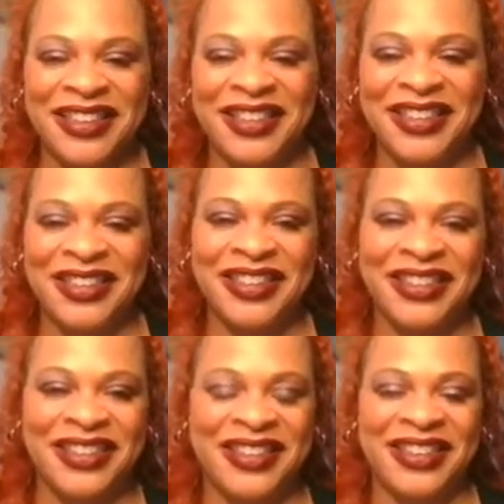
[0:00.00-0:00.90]

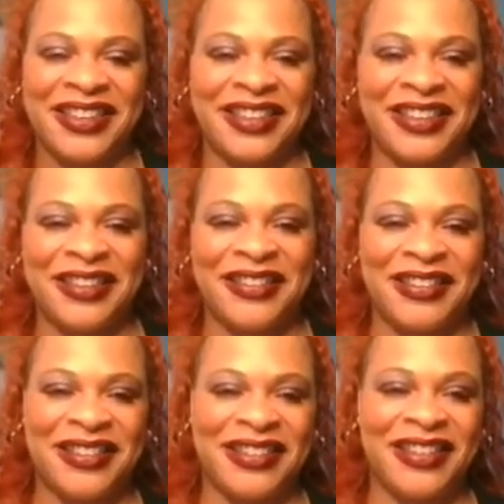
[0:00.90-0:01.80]

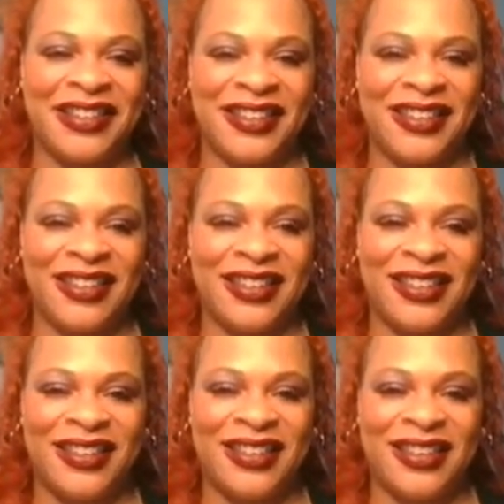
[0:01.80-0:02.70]

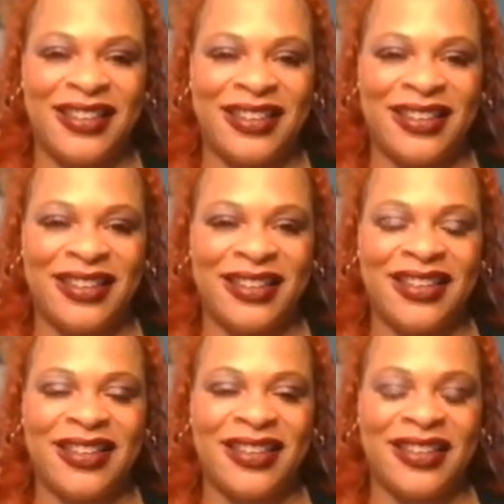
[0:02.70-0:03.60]

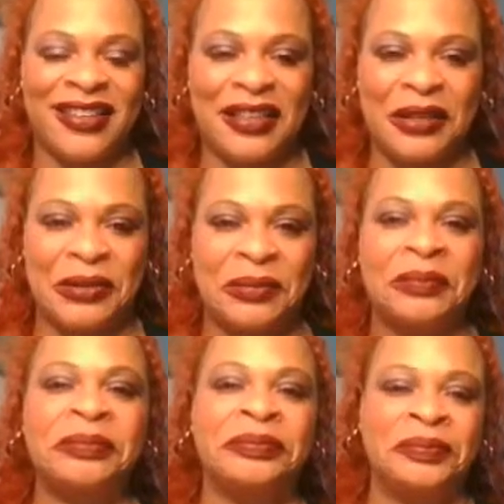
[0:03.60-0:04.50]

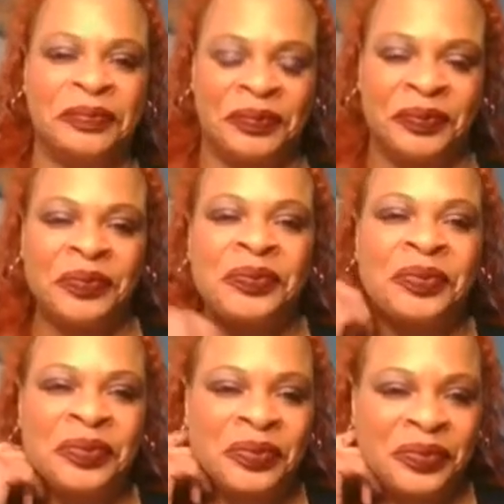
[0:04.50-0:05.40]

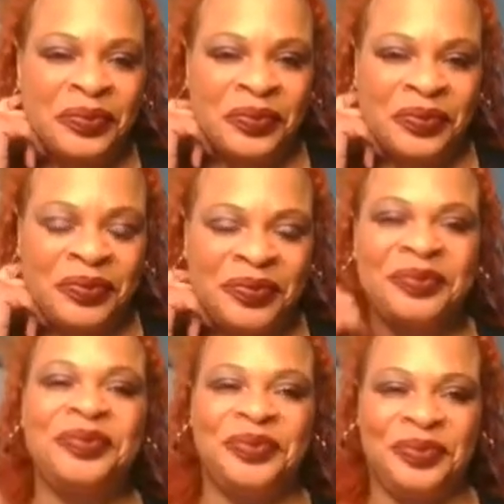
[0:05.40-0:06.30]

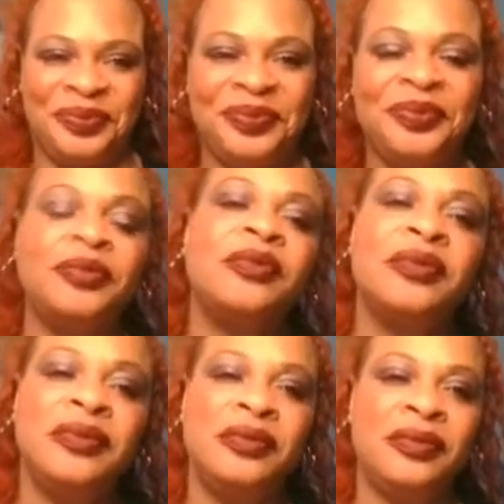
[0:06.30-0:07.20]

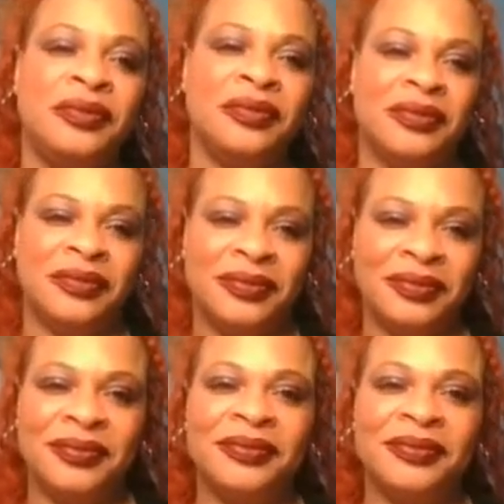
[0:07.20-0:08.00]
The person shown says nothing.